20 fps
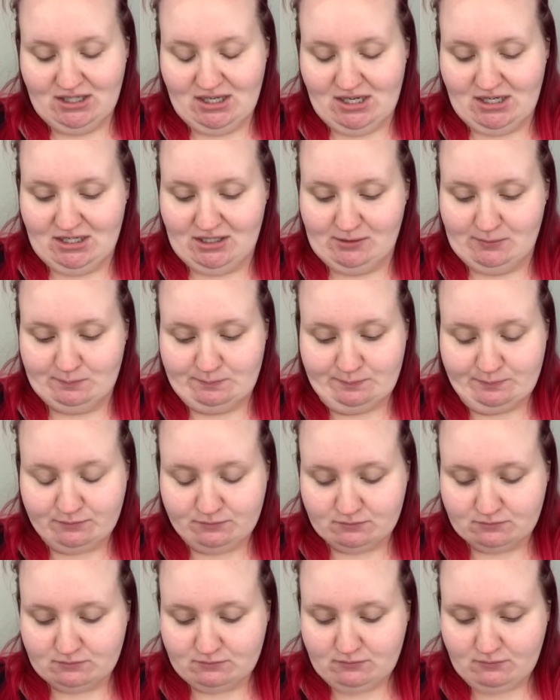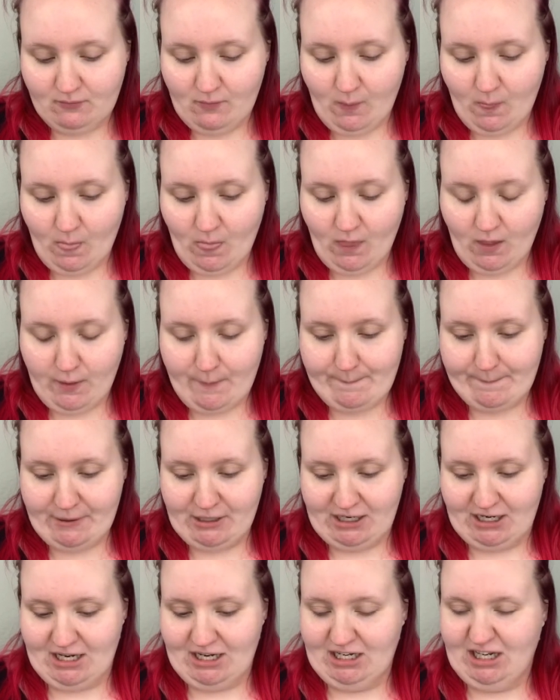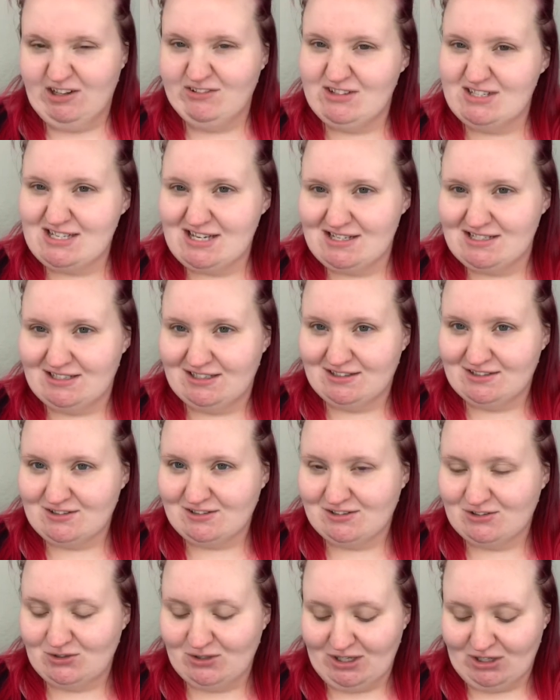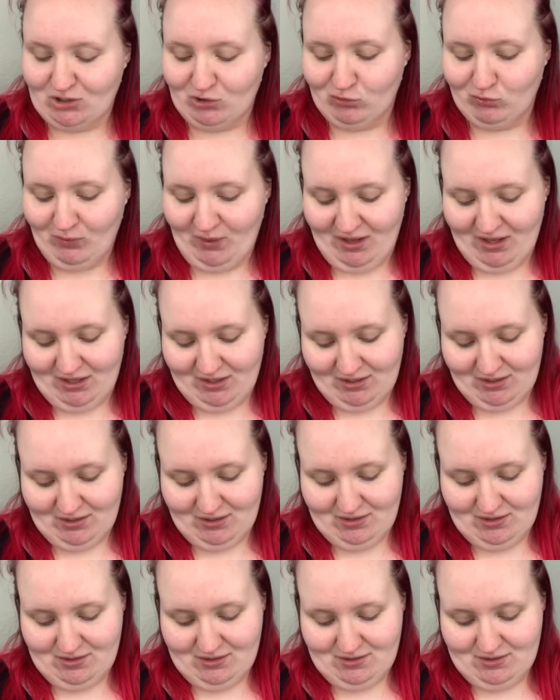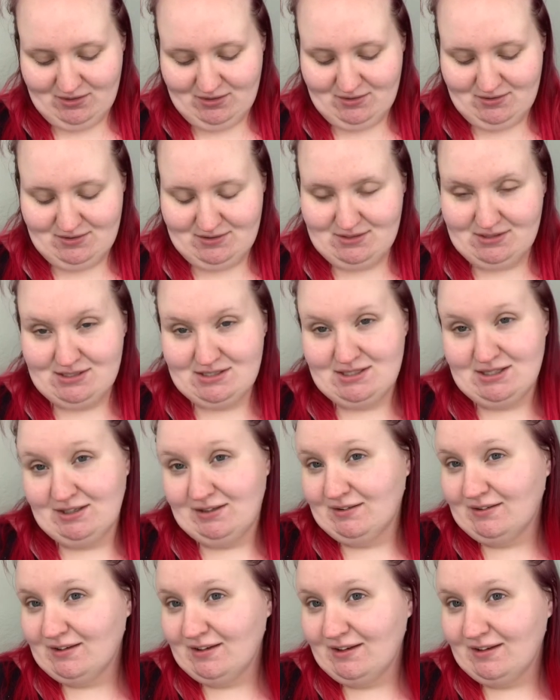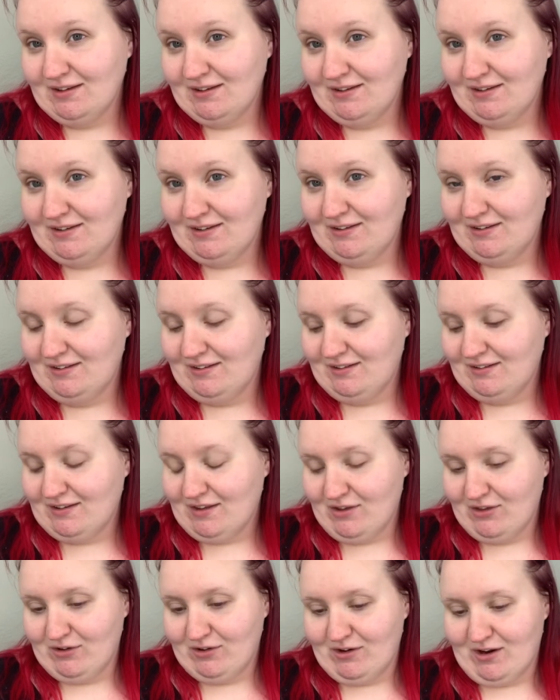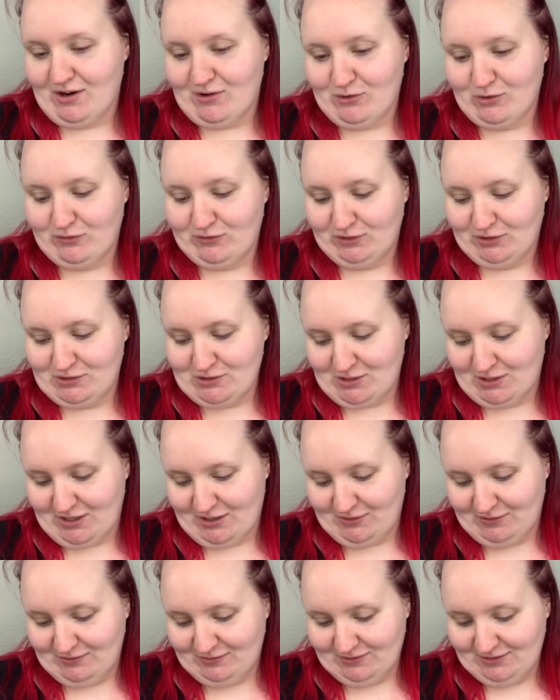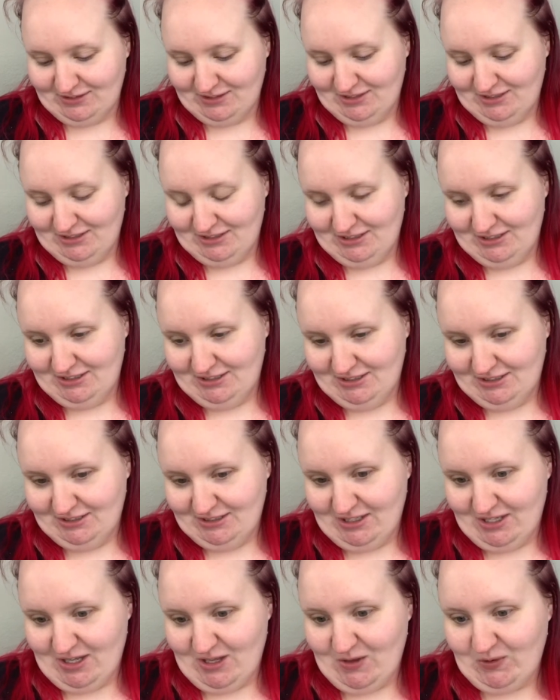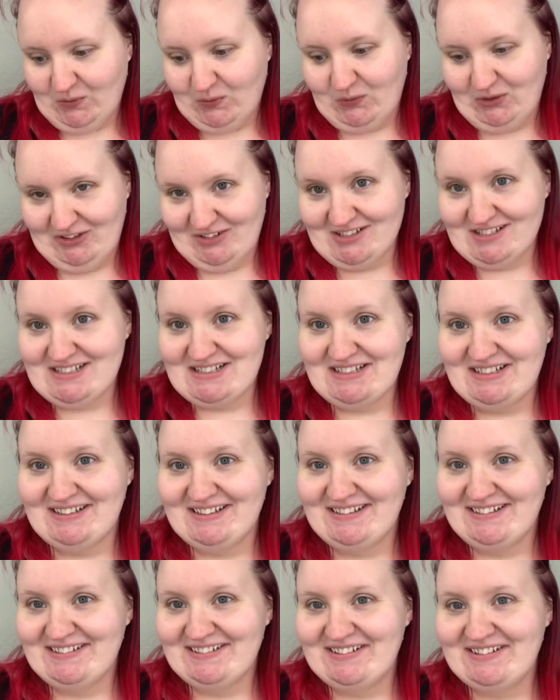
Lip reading: But I kind of have this idea to do like a red tealy color. I don't know if it'll turn out. We'll see.